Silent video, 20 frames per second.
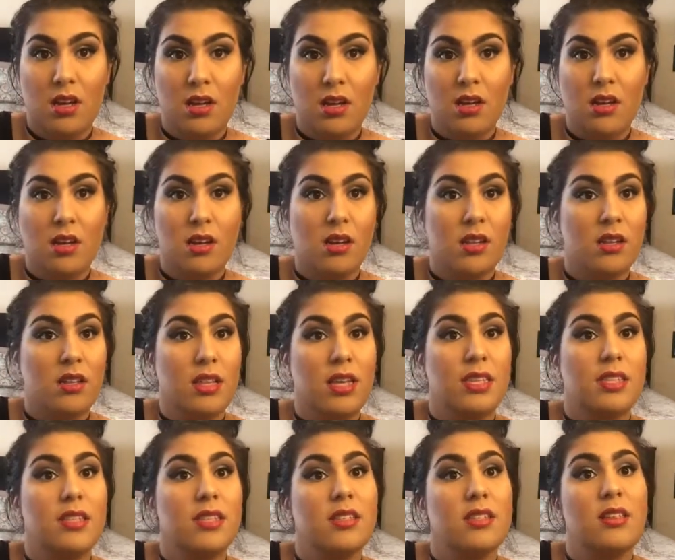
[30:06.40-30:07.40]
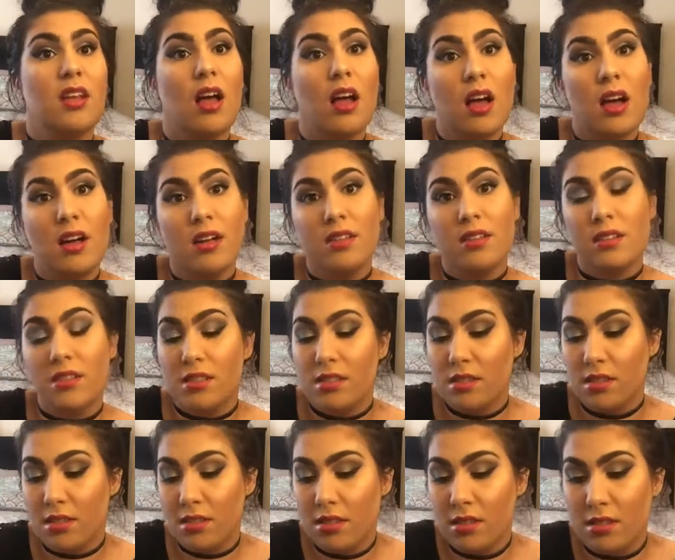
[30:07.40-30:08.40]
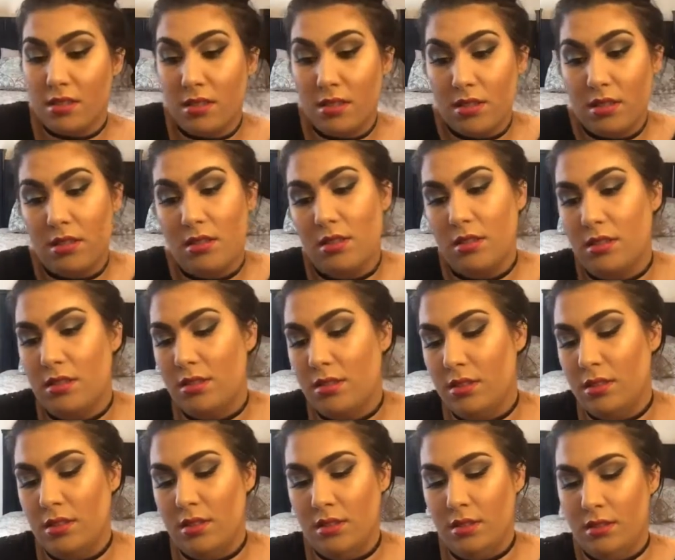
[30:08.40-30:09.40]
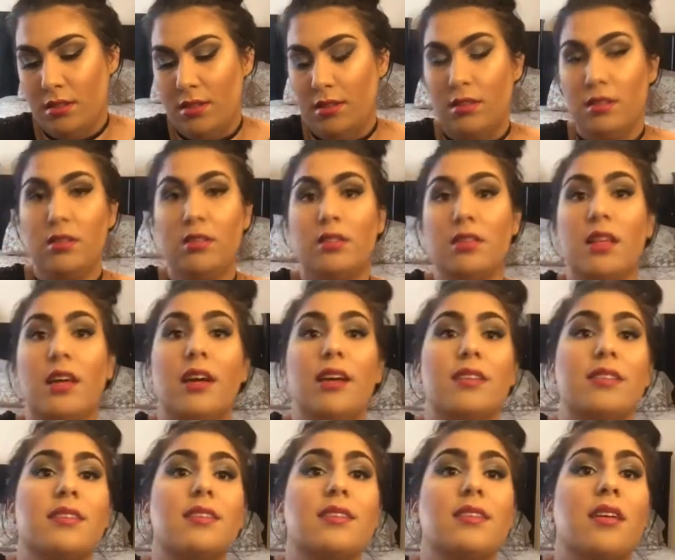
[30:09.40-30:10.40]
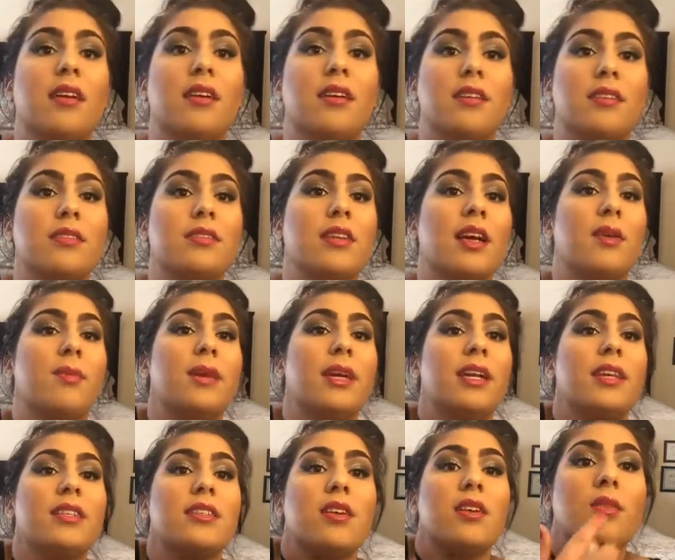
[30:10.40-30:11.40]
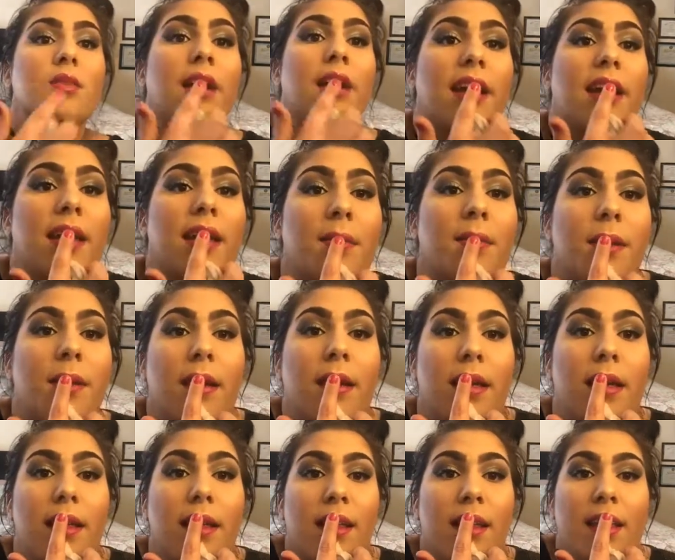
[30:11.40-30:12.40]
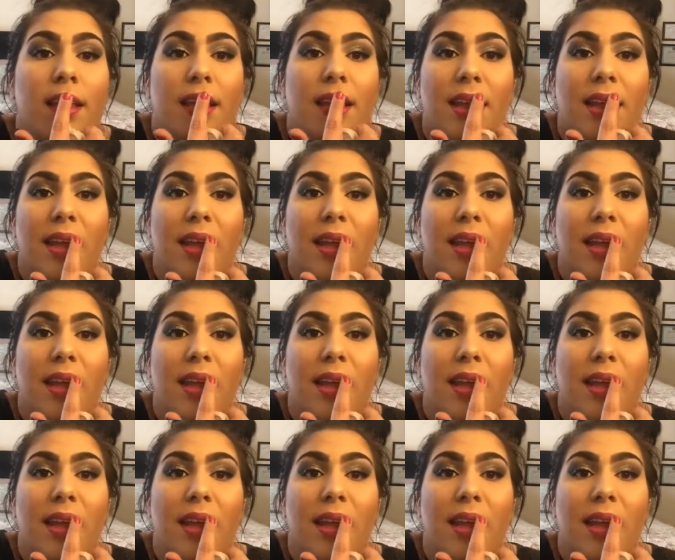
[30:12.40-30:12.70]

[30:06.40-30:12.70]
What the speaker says: That sucks. That sucks. I mean, it's okay, but